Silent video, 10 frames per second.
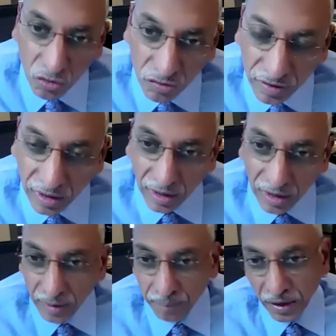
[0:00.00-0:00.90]
using,
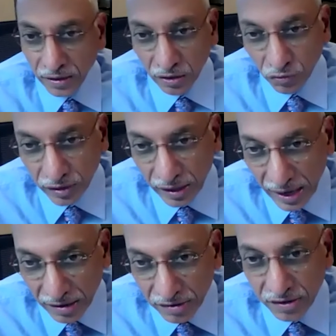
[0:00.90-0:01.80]
uh, I think, for the
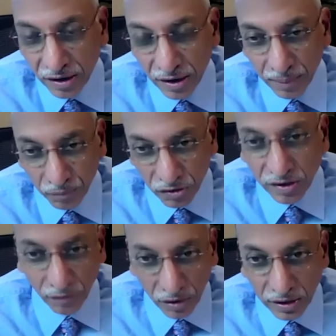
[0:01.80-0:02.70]
last um,
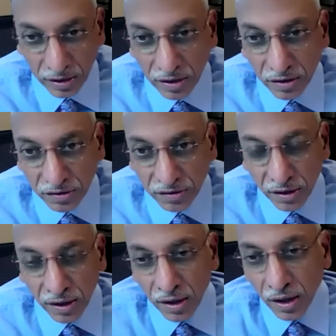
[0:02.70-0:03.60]
several years.
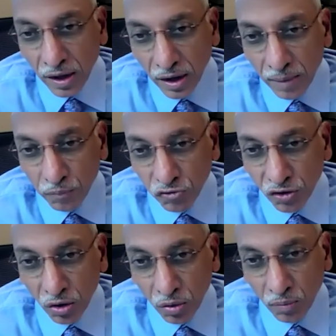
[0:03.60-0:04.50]
Uh,
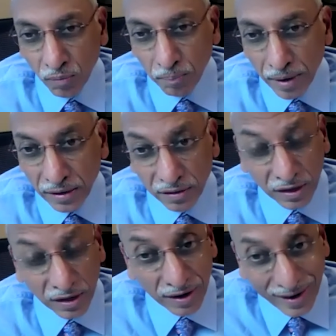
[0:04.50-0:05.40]
so, but
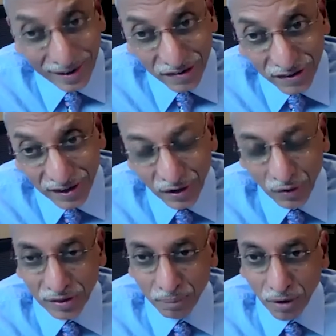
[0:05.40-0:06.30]
the latest kid
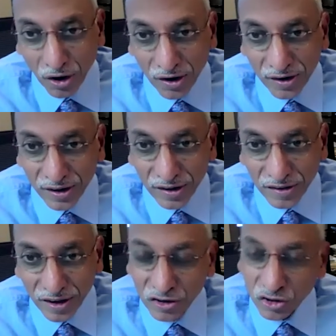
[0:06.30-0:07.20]
on the block is
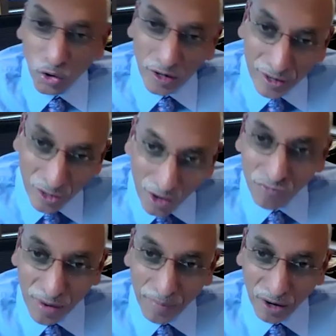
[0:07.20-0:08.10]
a totally
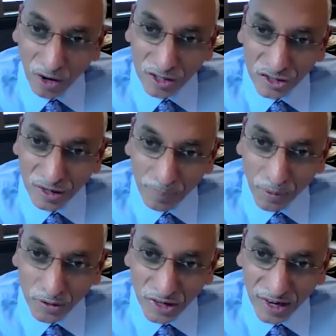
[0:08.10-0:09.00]
non-pharmacological
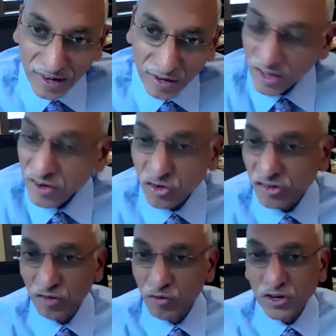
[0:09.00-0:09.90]
approach. Again, it's
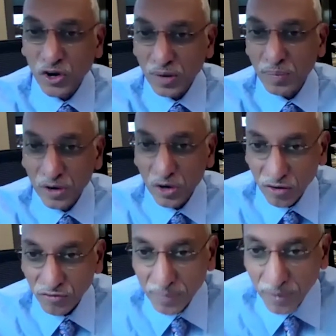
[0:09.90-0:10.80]
interesting we're talking about
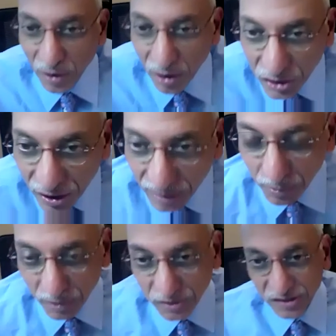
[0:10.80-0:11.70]
non-pharmacological
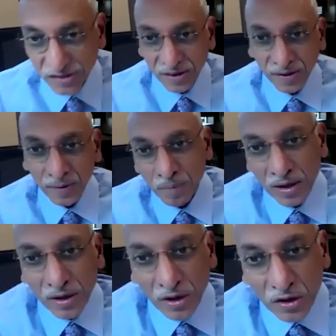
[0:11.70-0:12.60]
approaches.
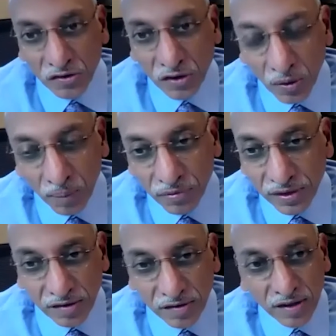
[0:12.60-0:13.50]
So this